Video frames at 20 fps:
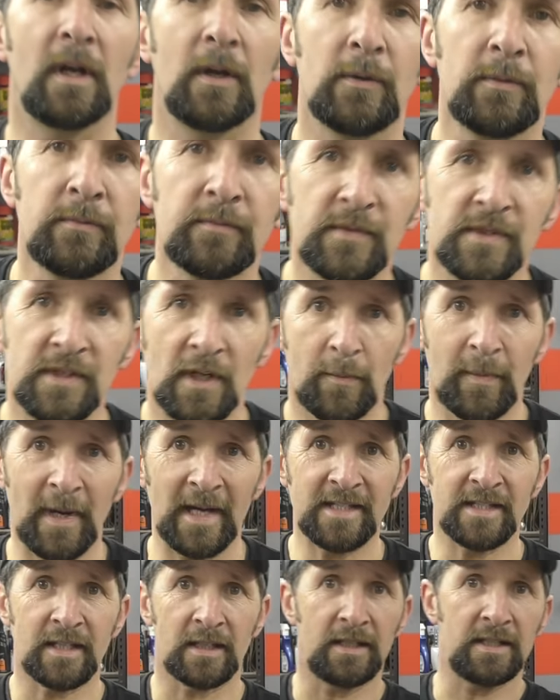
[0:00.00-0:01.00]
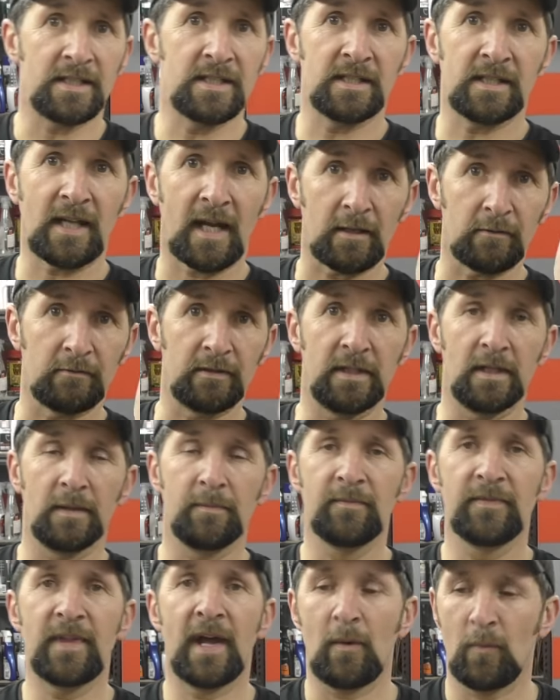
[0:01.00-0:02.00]
know, so basically staggering
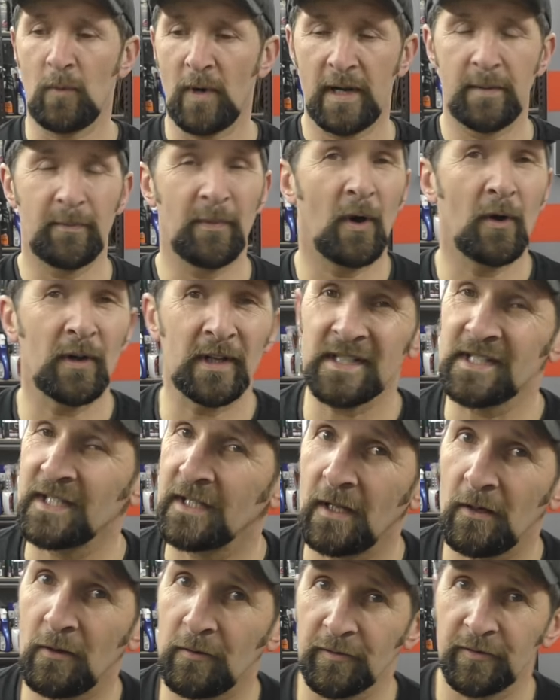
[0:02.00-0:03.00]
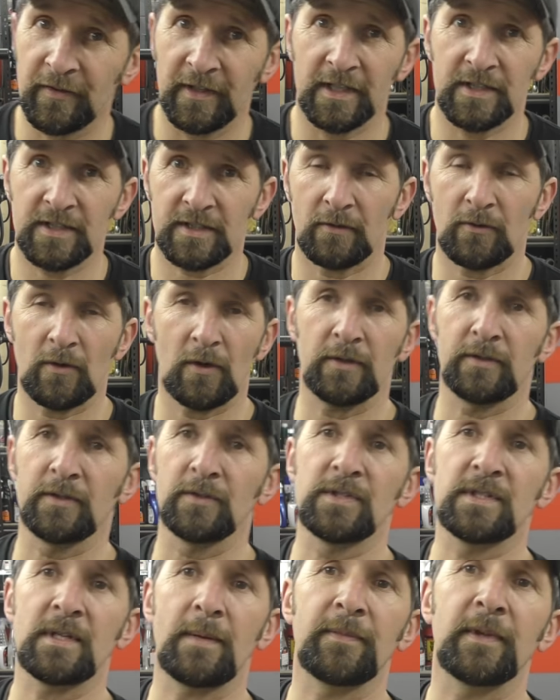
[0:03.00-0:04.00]
them that way. But honestly, they're not finished. I've got to
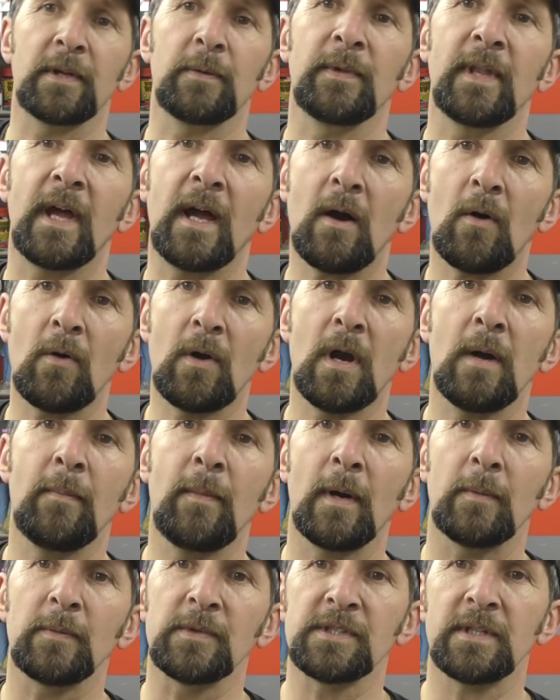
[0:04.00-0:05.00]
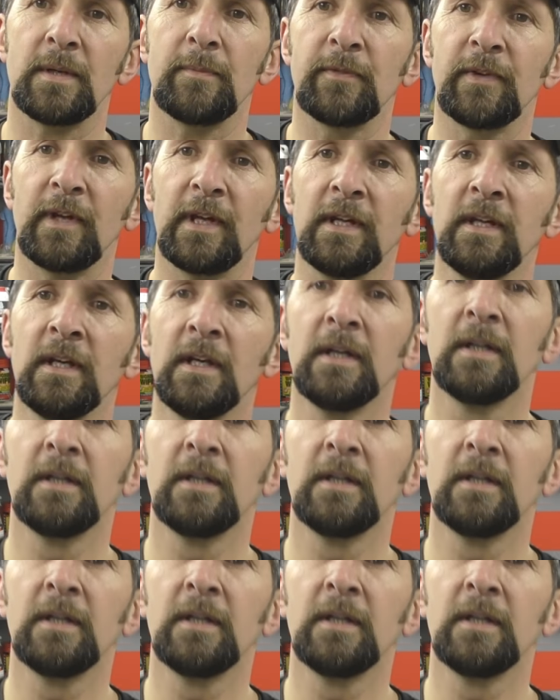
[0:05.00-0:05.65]
do something with that. I'll come up with something.